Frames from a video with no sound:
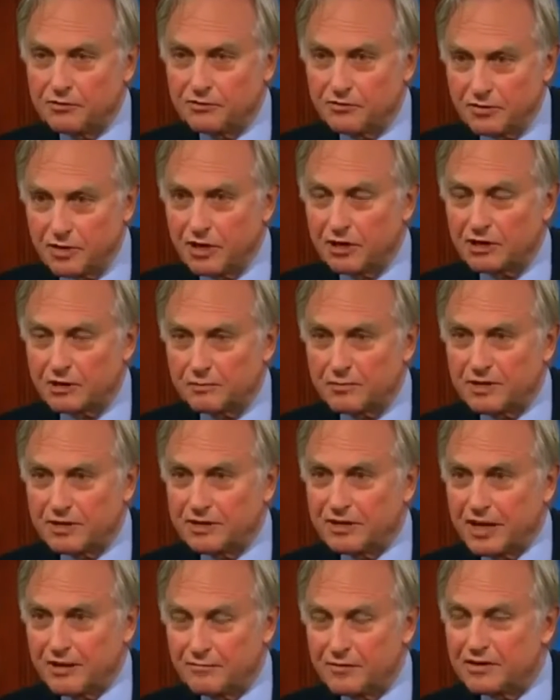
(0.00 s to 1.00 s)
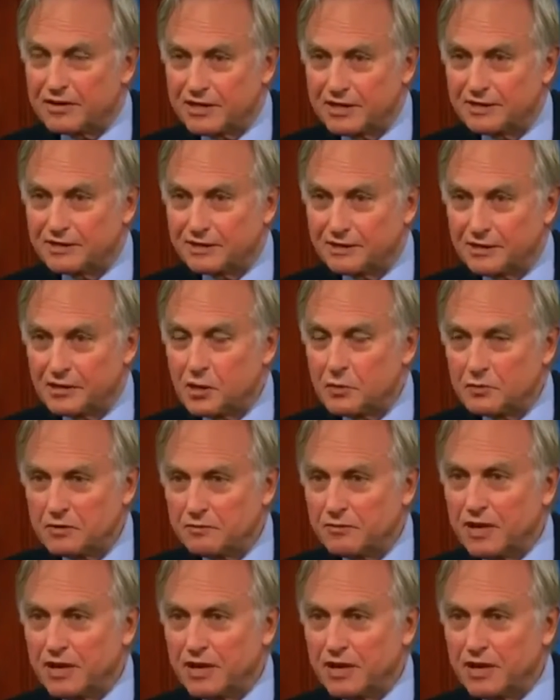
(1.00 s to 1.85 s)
of grasping everything that the human